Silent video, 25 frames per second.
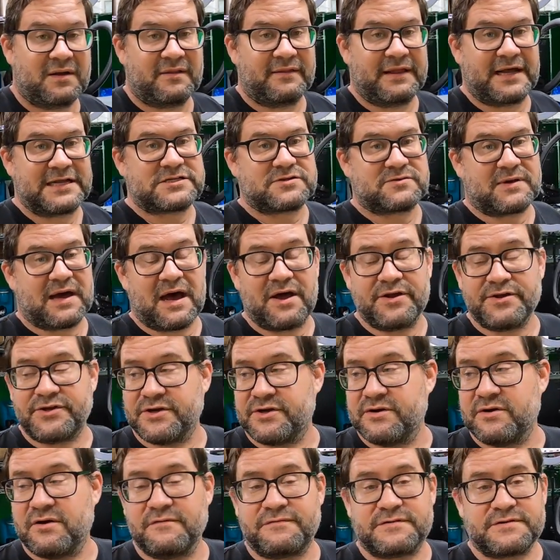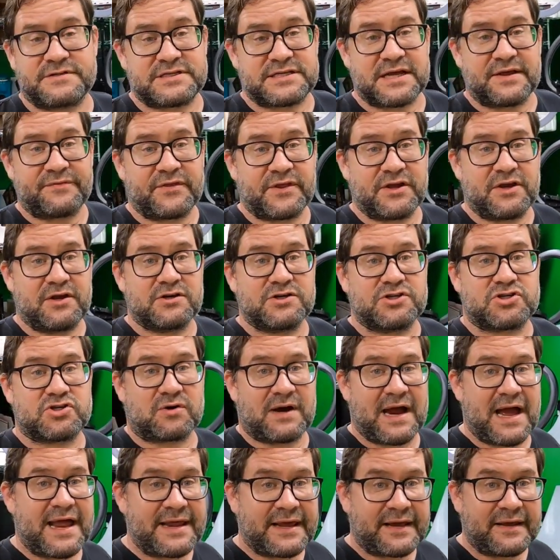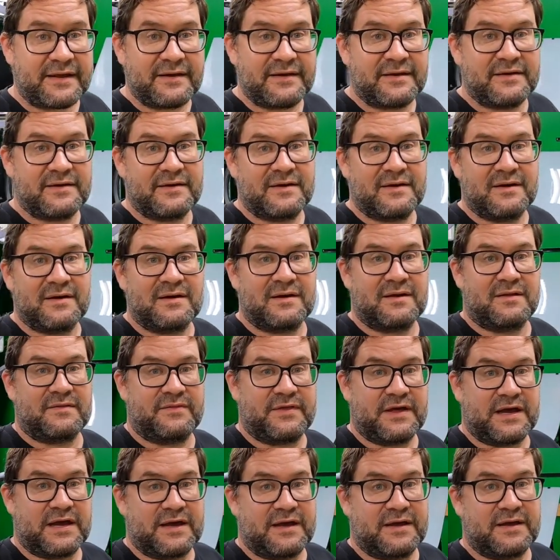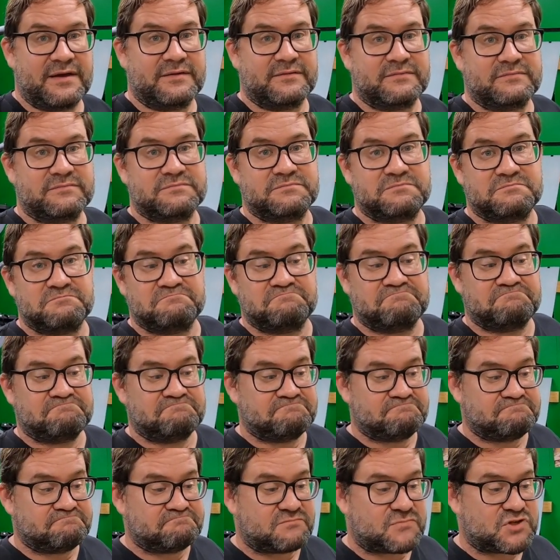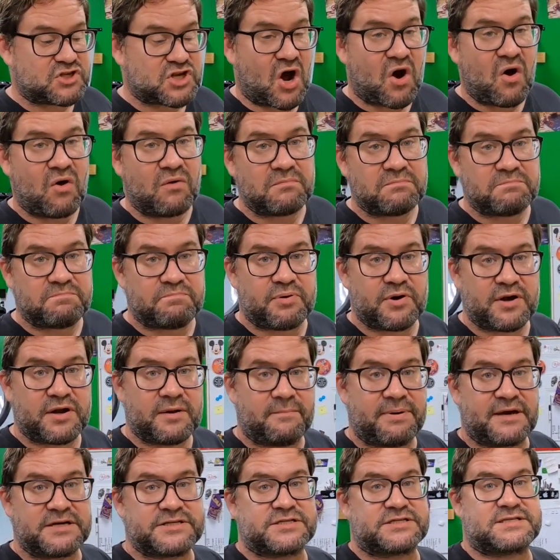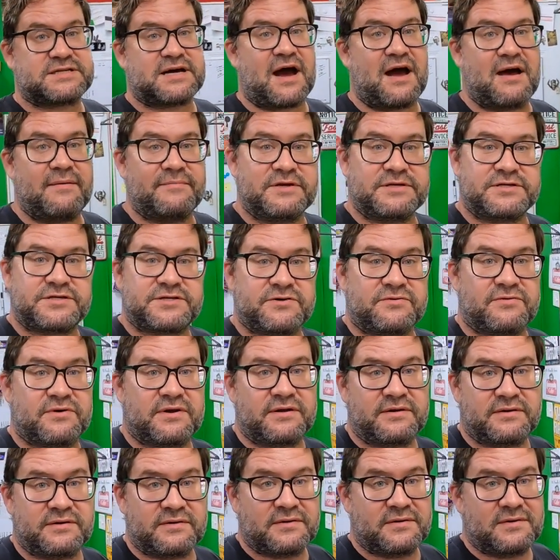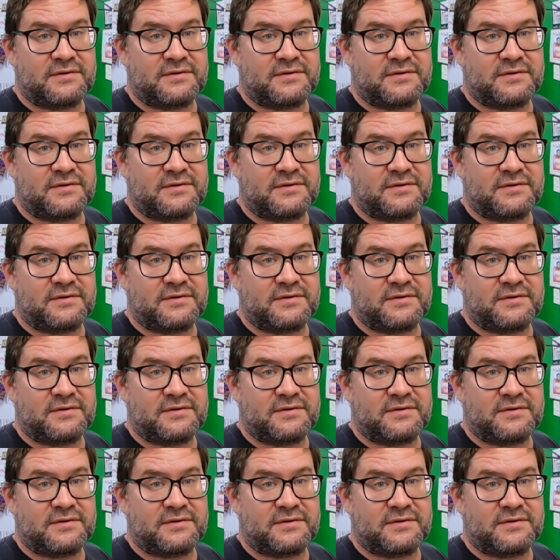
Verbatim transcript: That's what I'll do. If something you're dreading, then don't put a bunch of time into it.